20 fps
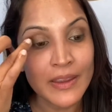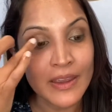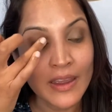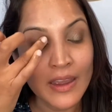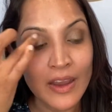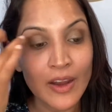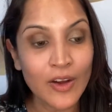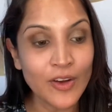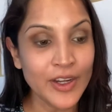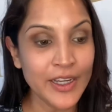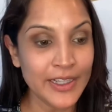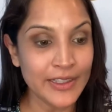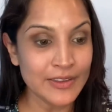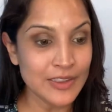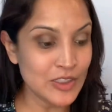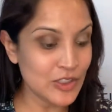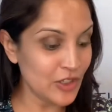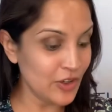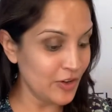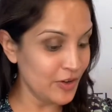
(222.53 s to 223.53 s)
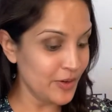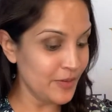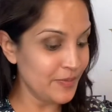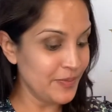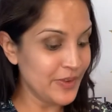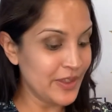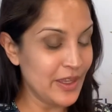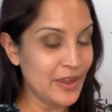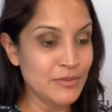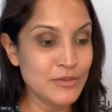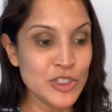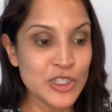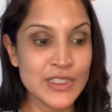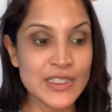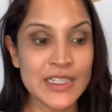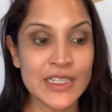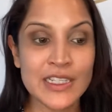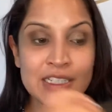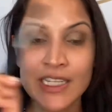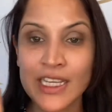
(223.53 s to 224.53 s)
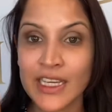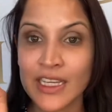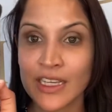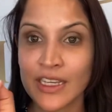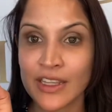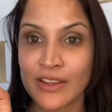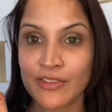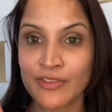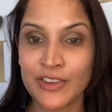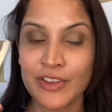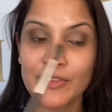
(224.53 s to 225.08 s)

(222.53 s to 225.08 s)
Okay, so I'm just gonna take another